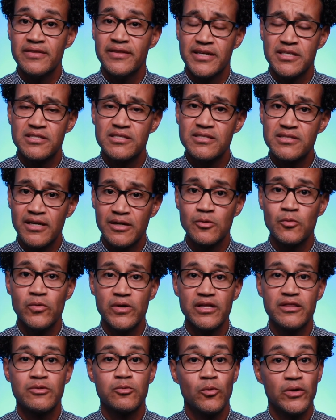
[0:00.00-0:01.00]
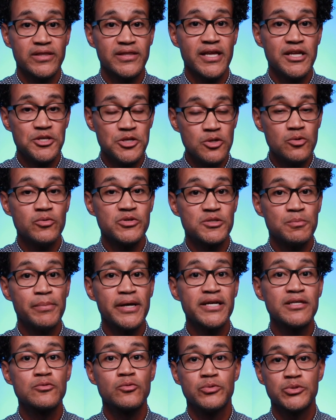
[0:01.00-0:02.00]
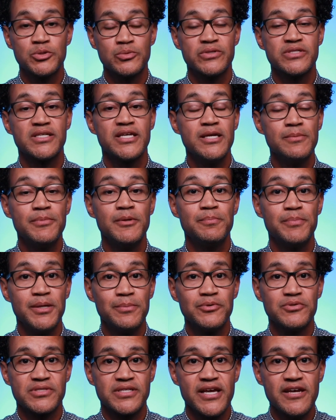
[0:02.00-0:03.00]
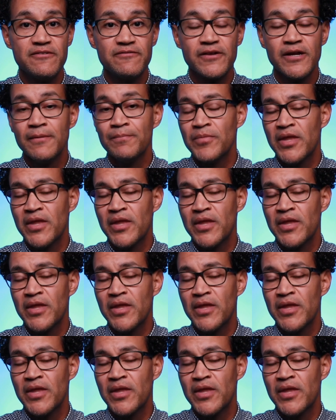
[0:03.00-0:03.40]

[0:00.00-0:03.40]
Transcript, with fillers: they stuck with what they knew was best, which was keeping people safe.